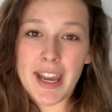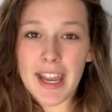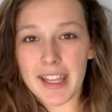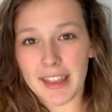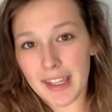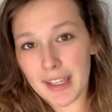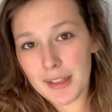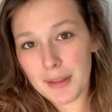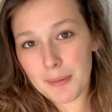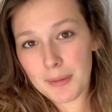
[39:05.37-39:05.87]
hit
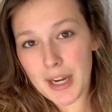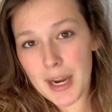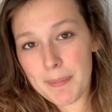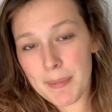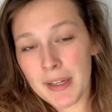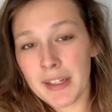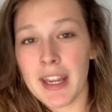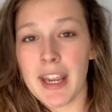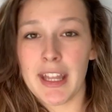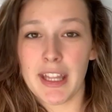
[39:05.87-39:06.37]
that subscribe
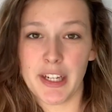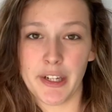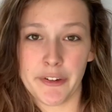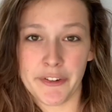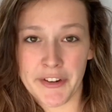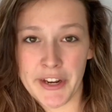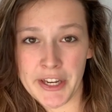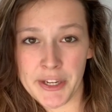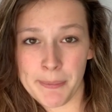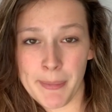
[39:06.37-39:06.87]
button and the
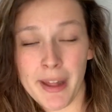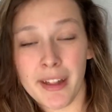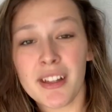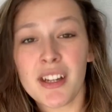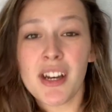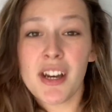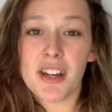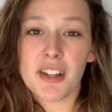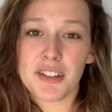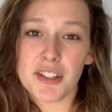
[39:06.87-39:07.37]
notification bell
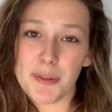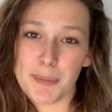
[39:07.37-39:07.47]
so you